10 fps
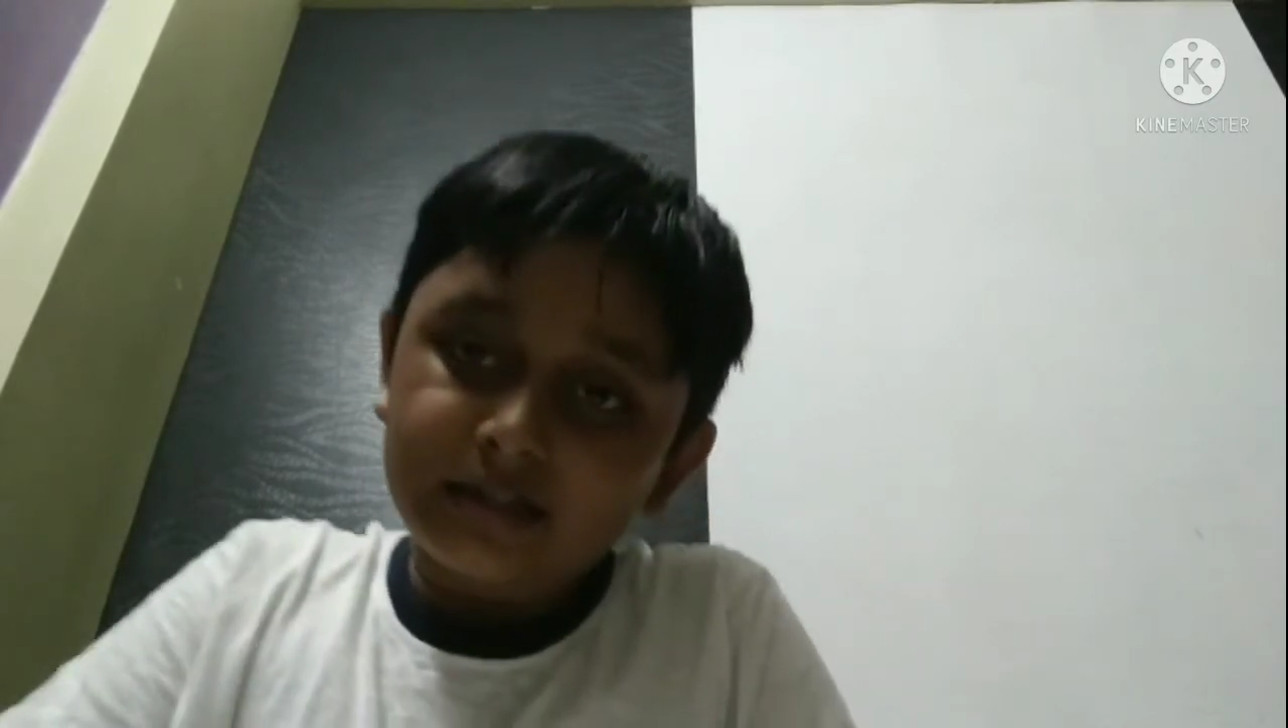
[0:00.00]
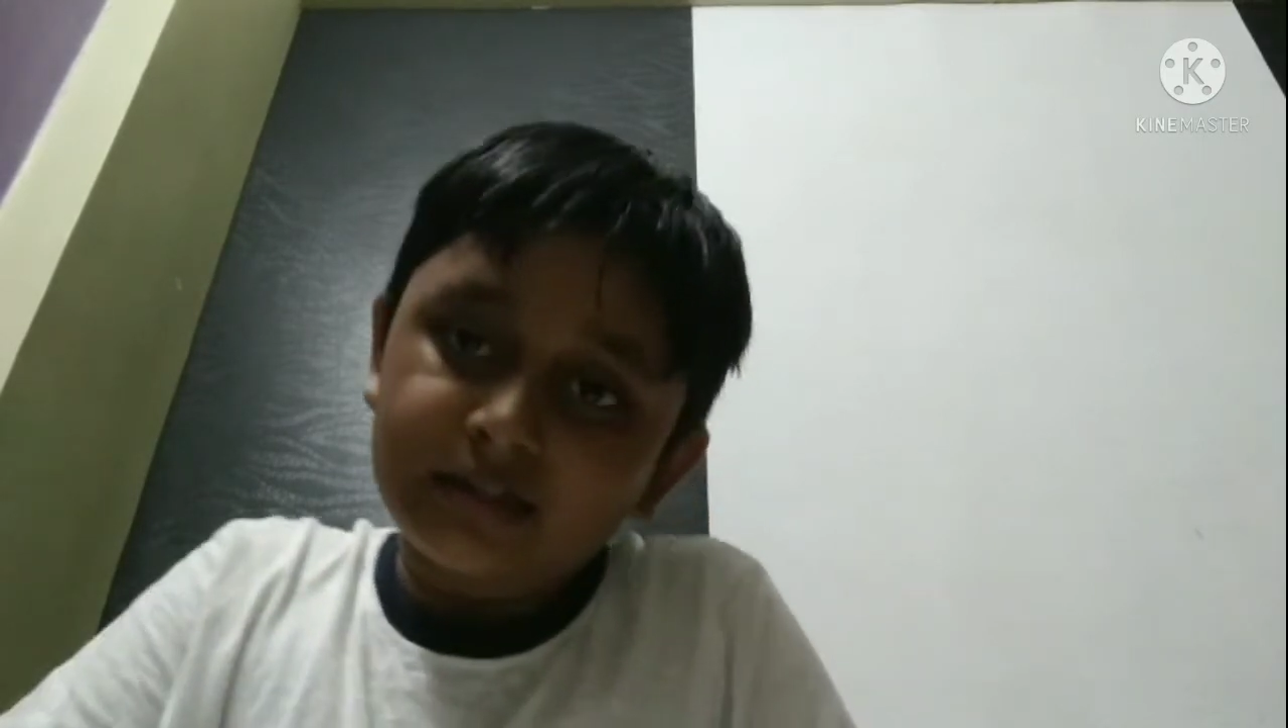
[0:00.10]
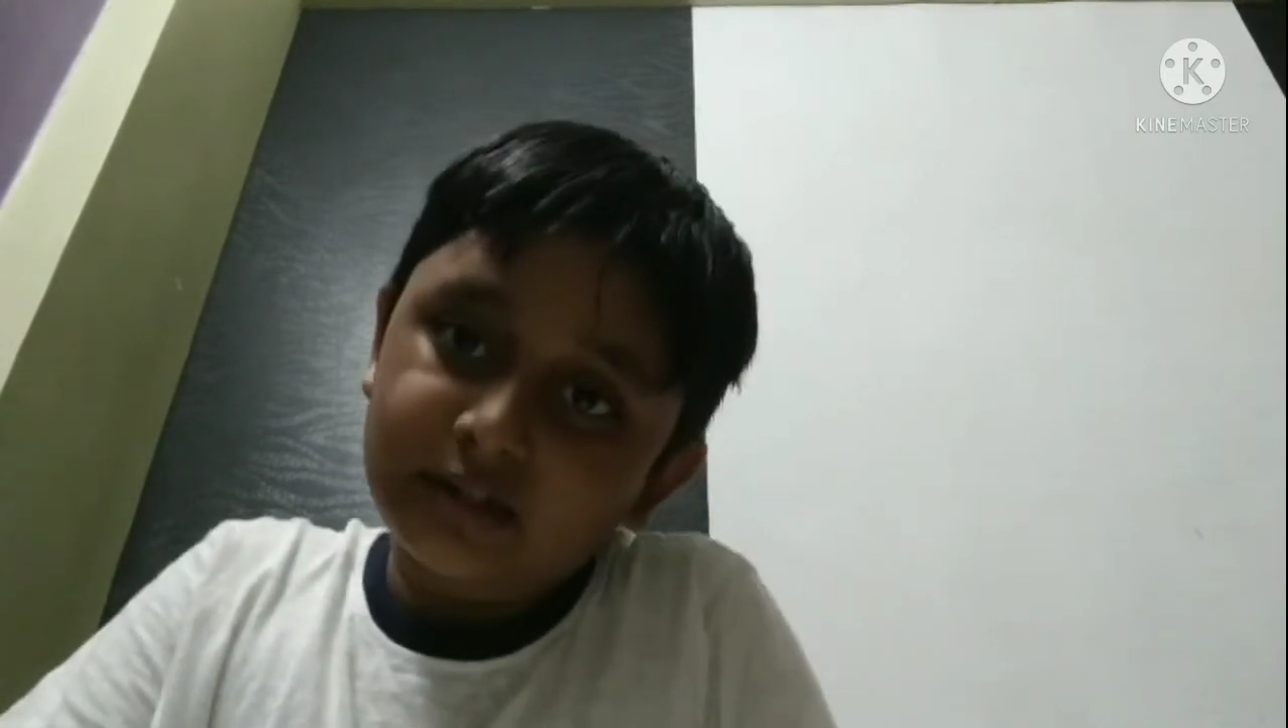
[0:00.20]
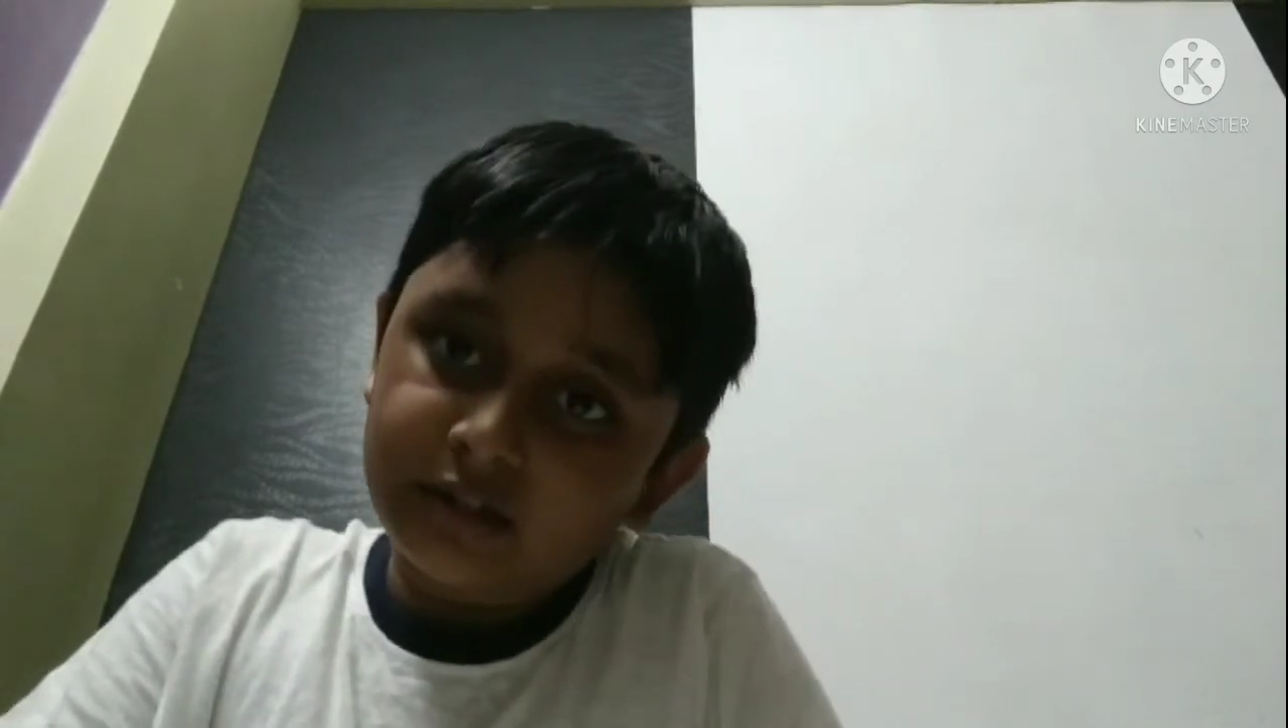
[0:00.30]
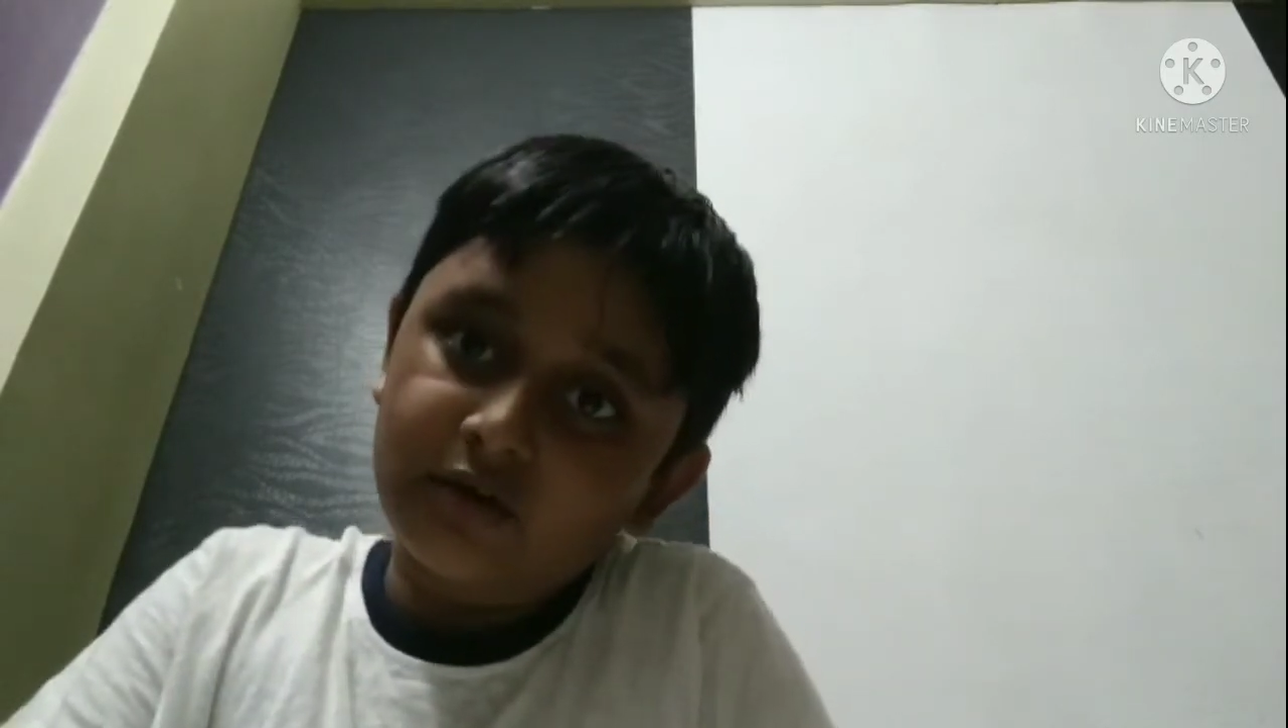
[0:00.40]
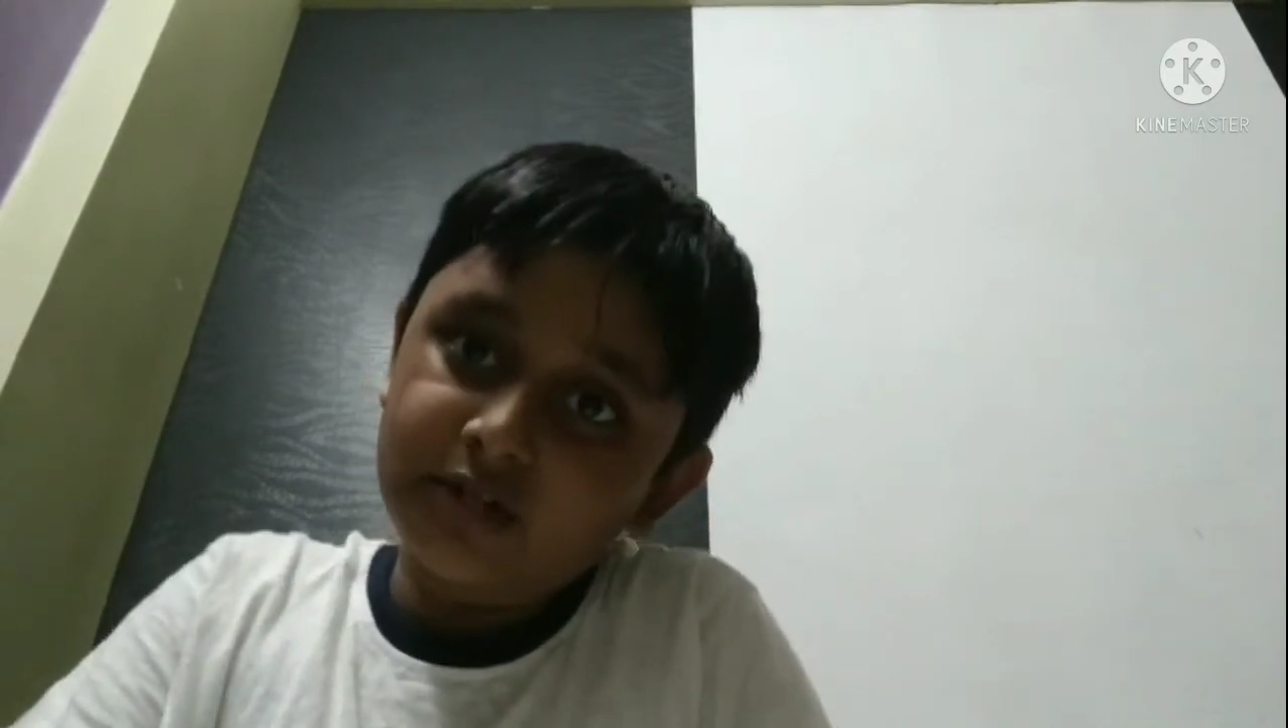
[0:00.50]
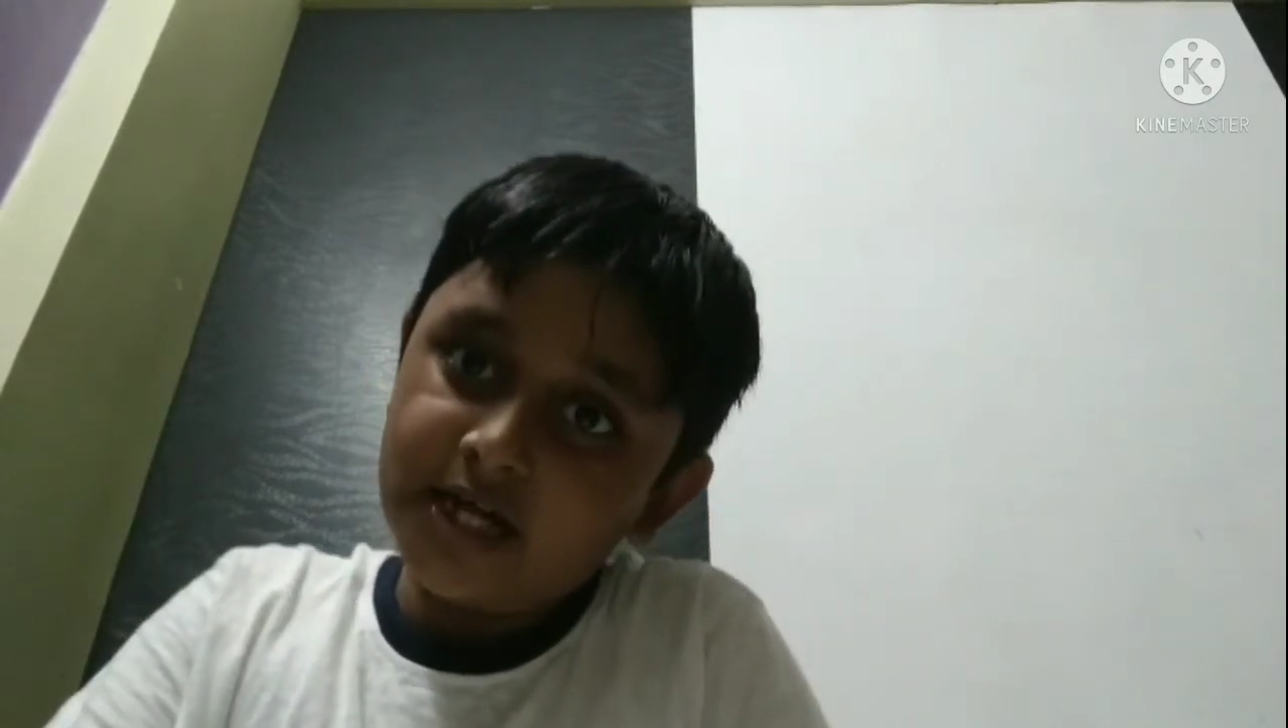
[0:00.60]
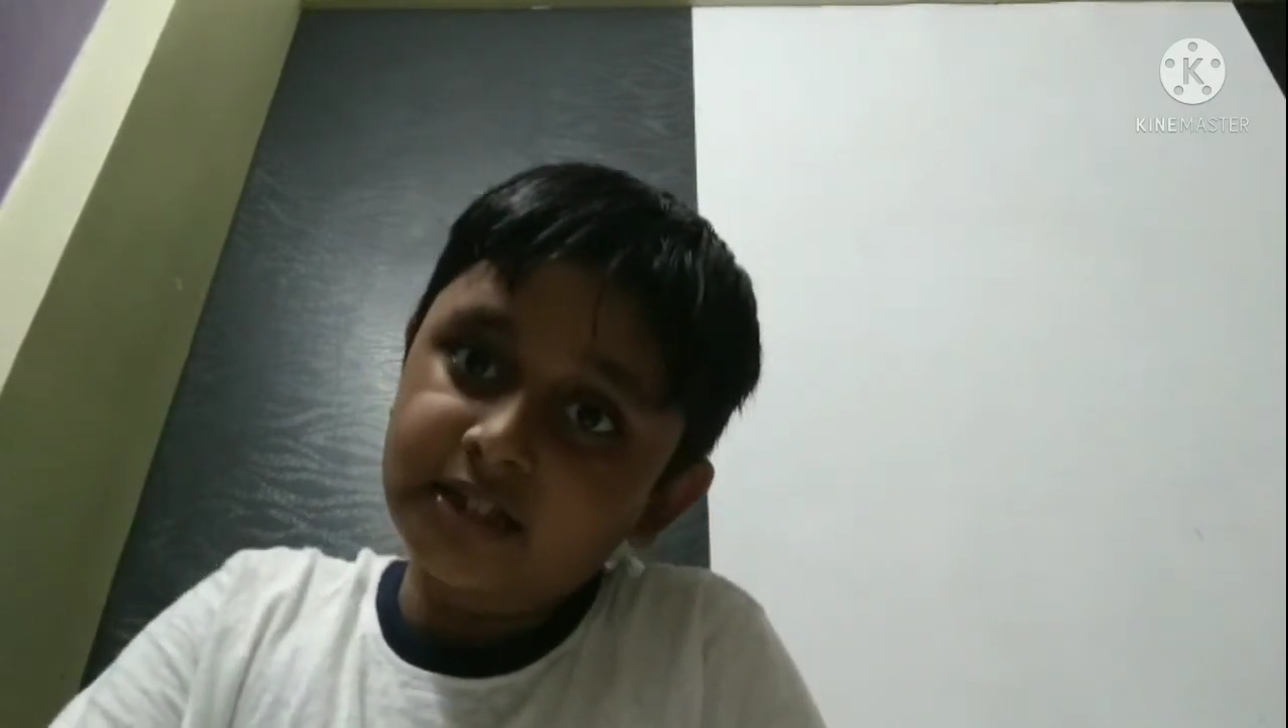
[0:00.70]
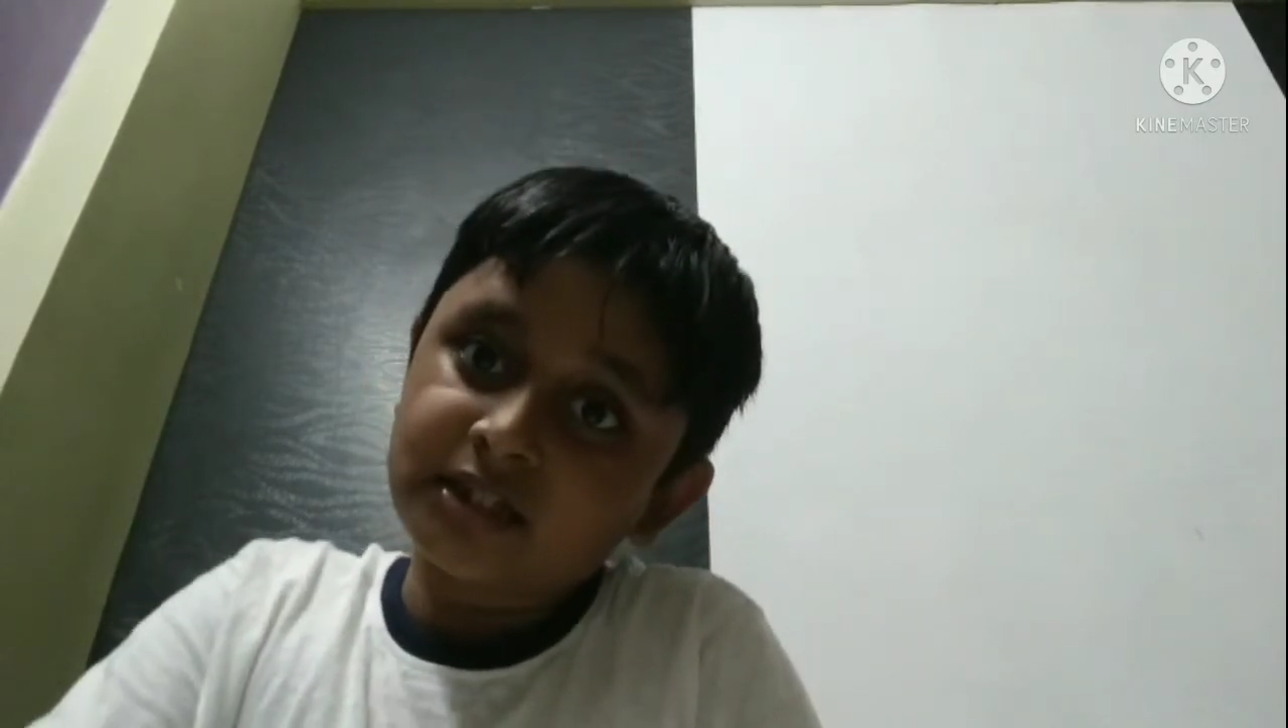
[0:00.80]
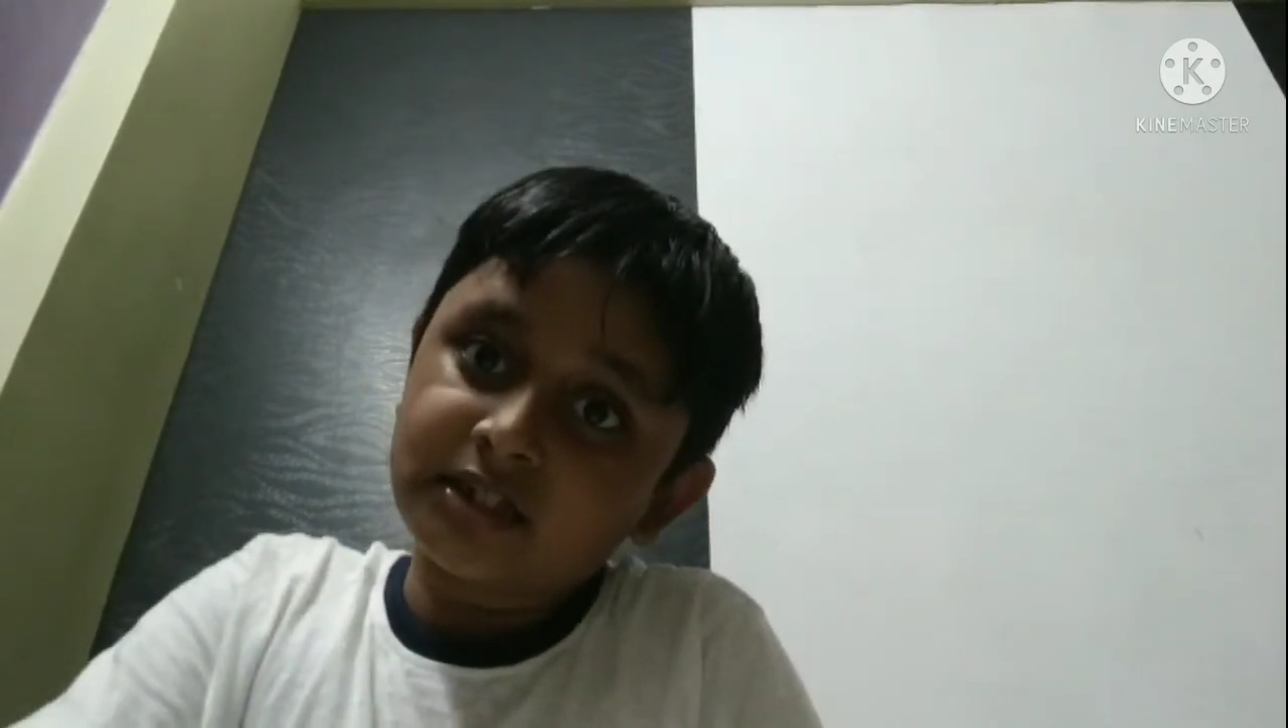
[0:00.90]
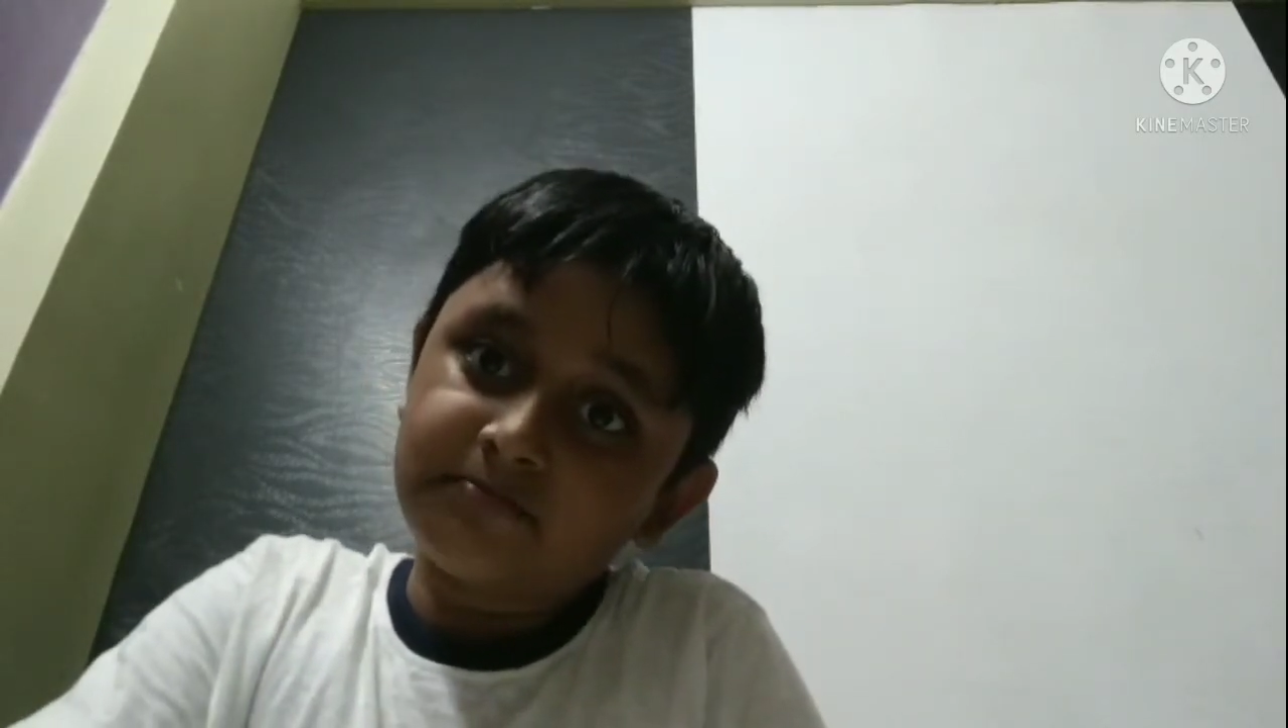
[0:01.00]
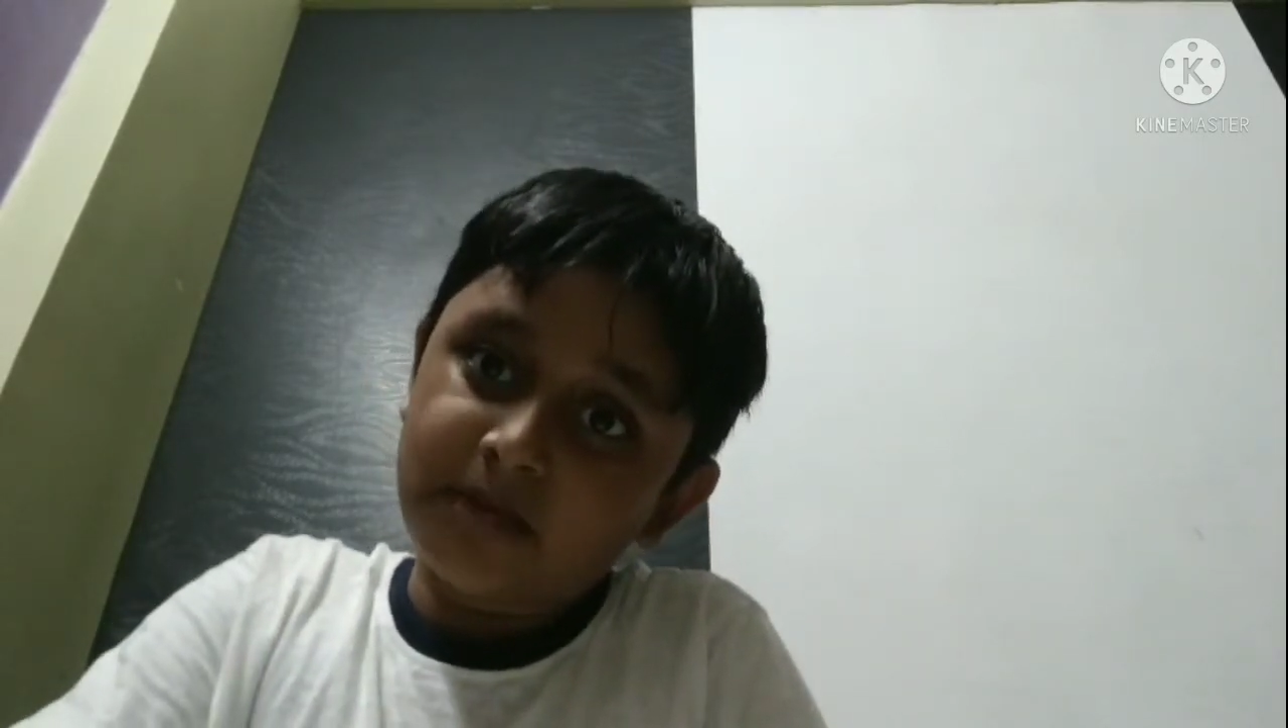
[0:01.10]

So that's